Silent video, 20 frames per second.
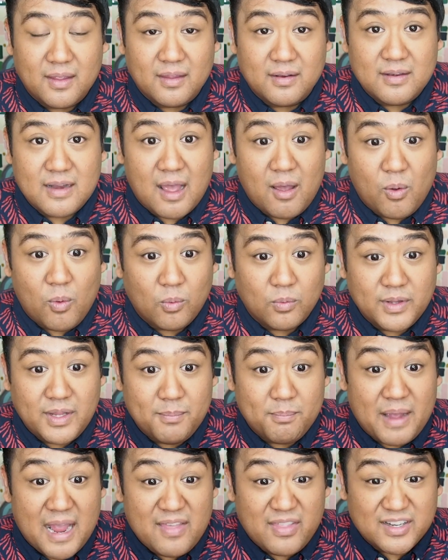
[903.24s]
not only
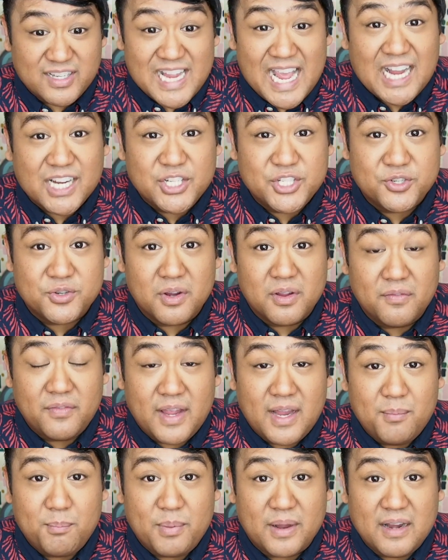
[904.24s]
by the texture of
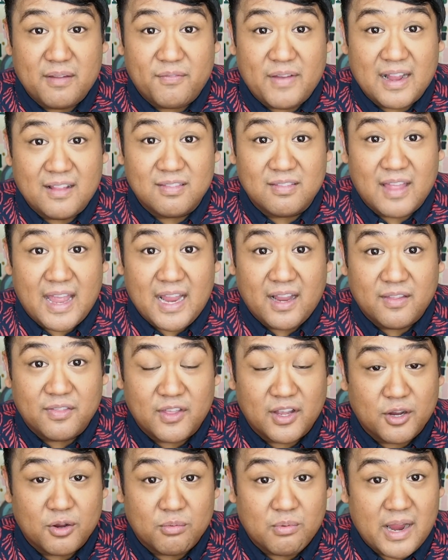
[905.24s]
it, but if I like
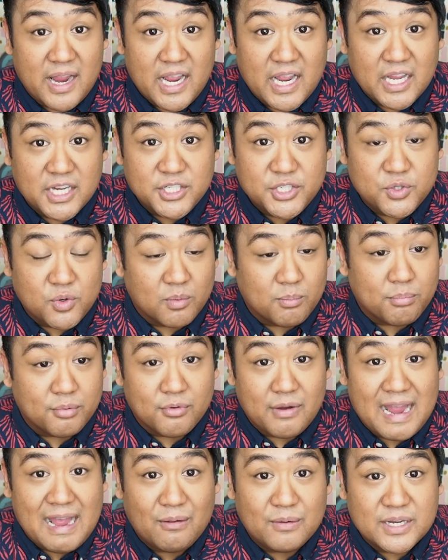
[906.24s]
the grayish or
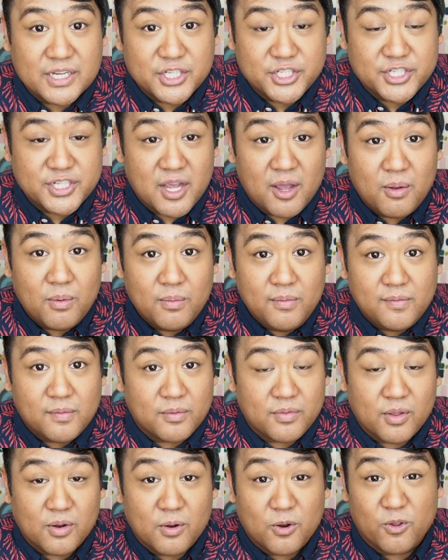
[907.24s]
brownish tones
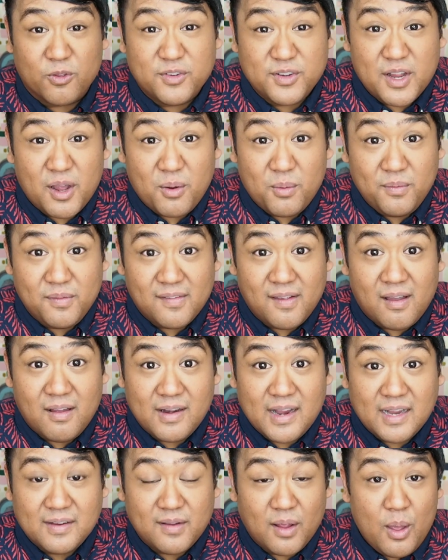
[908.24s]
or the earth tones
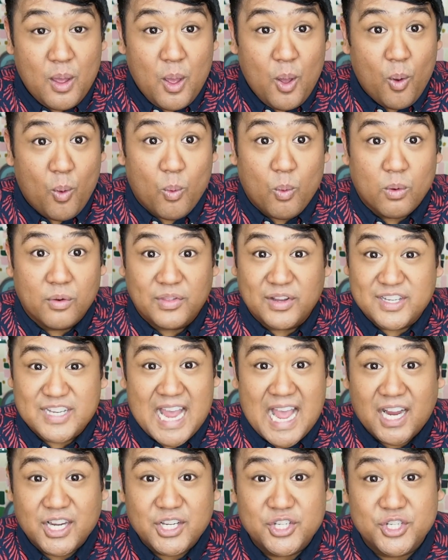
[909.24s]
on it, or the
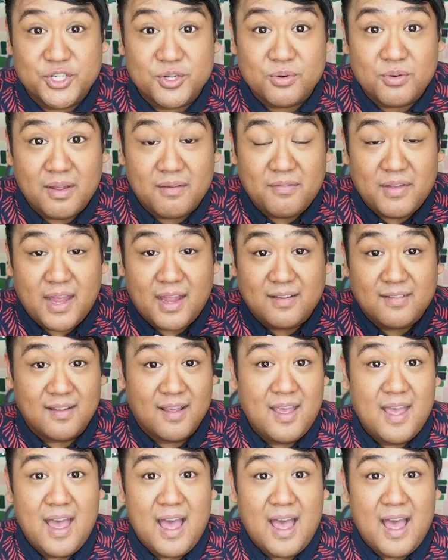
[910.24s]
texture of it,